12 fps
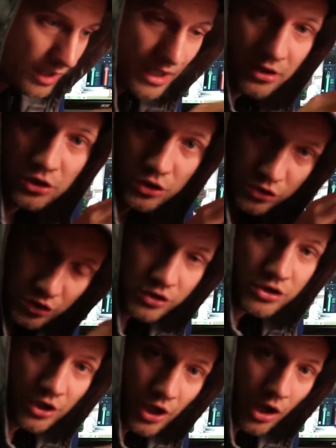and
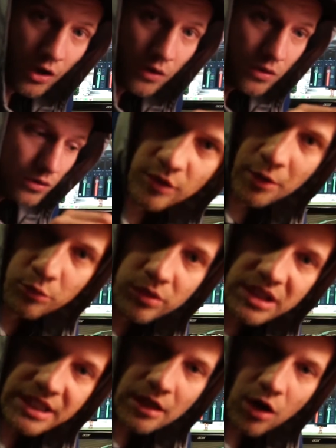good to go. So I
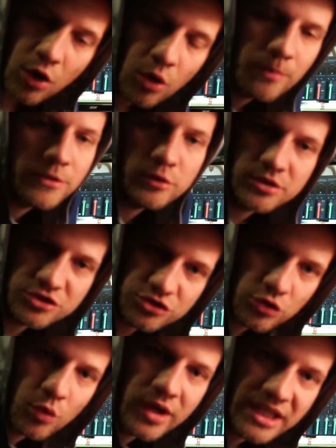really hope you
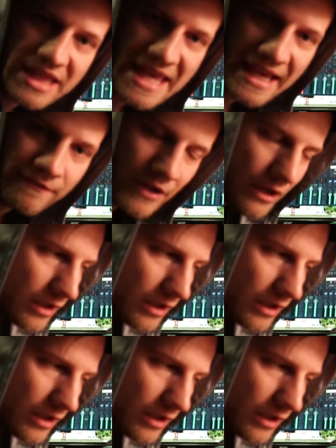enjoyed that very